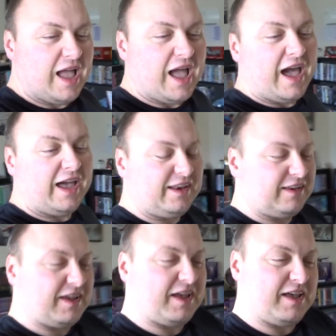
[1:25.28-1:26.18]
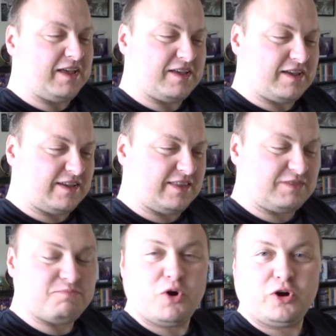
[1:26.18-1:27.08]
And this
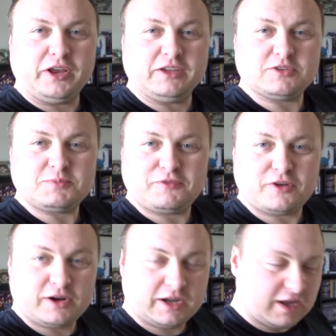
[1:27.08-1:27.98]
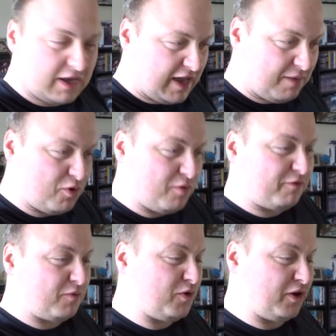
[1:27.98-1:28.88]
morning, just before I came home
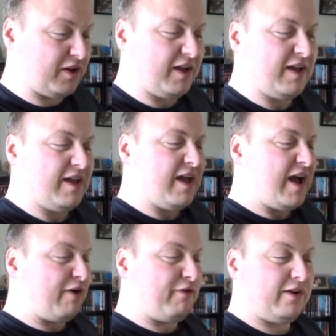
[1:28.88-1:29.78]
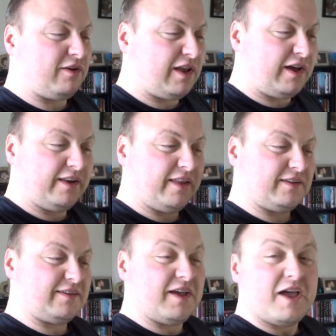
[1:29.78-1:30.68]
from work, I read online
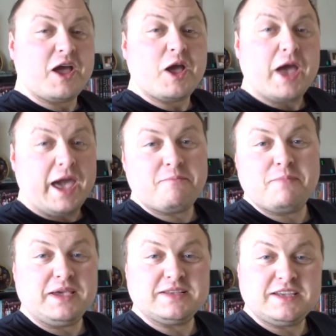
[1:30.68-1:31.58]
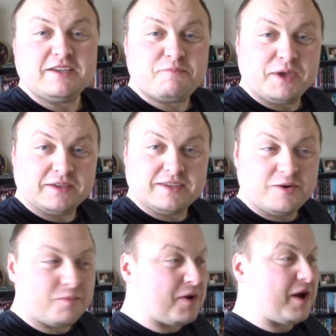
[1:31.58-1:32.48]
that NBC have picked it
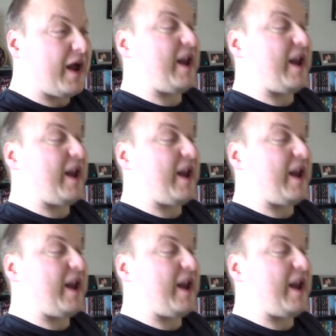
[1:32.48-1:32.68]
up. And